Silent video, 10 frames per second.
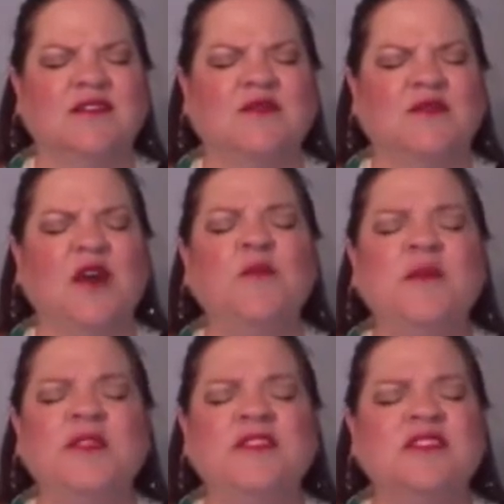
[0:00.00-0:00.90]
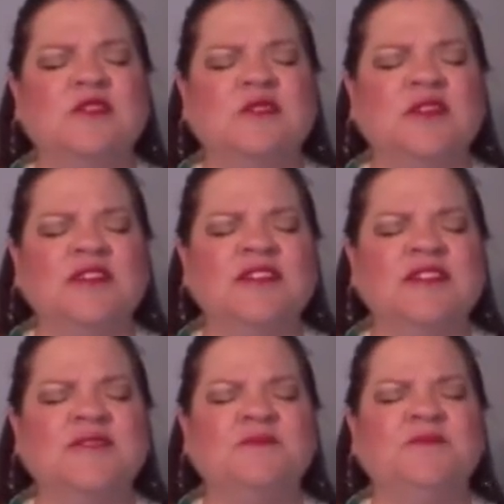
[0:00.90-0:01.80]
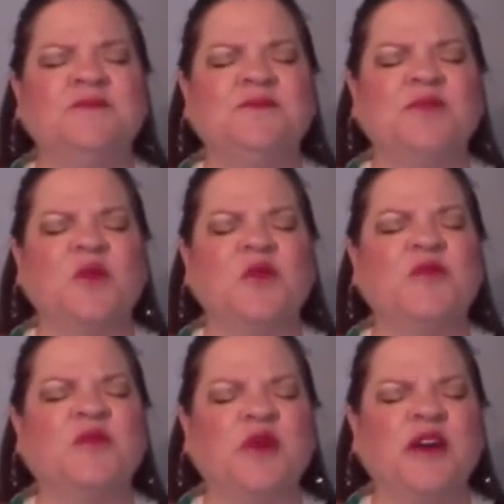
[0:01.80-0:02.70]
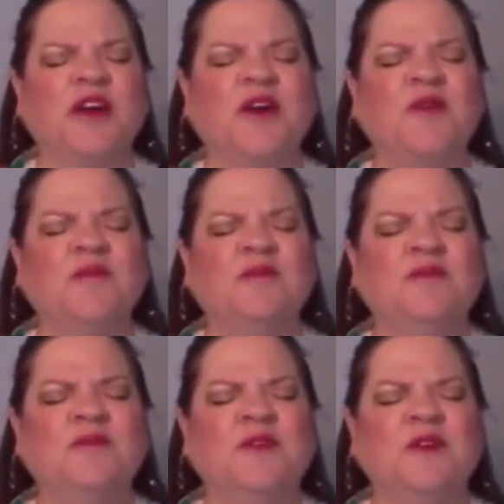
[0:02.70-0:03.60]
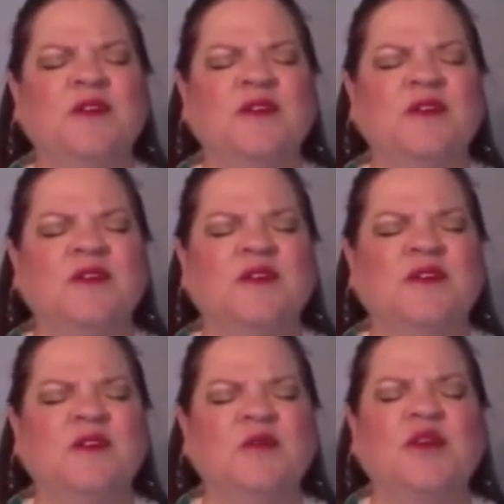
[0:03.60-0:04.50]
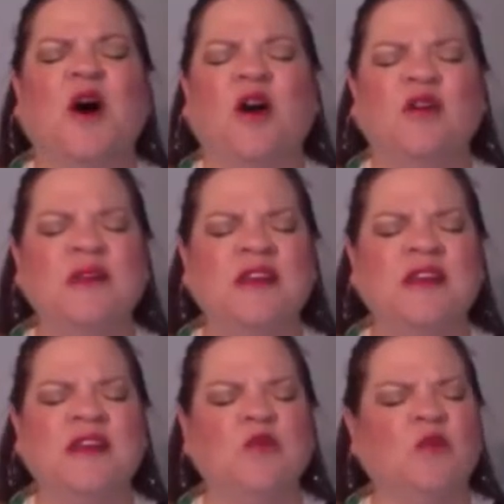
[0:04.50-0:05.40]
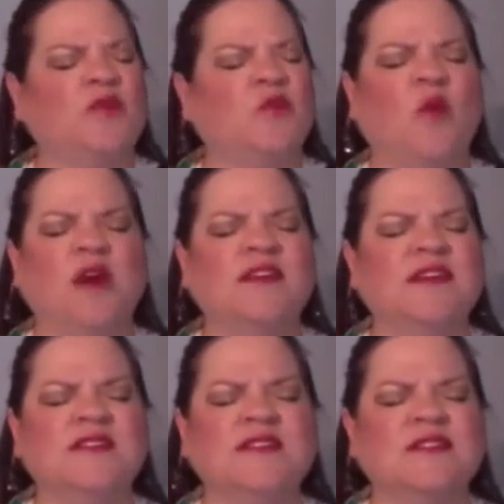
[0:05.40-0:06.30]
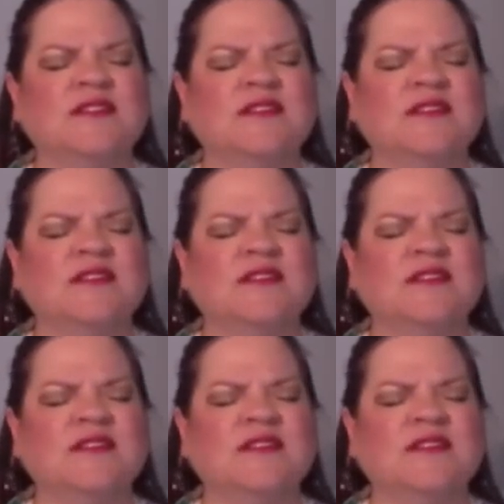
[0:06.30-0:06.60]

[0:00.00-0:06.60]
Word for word: We open this service with prayer, with harmony, and with oneness.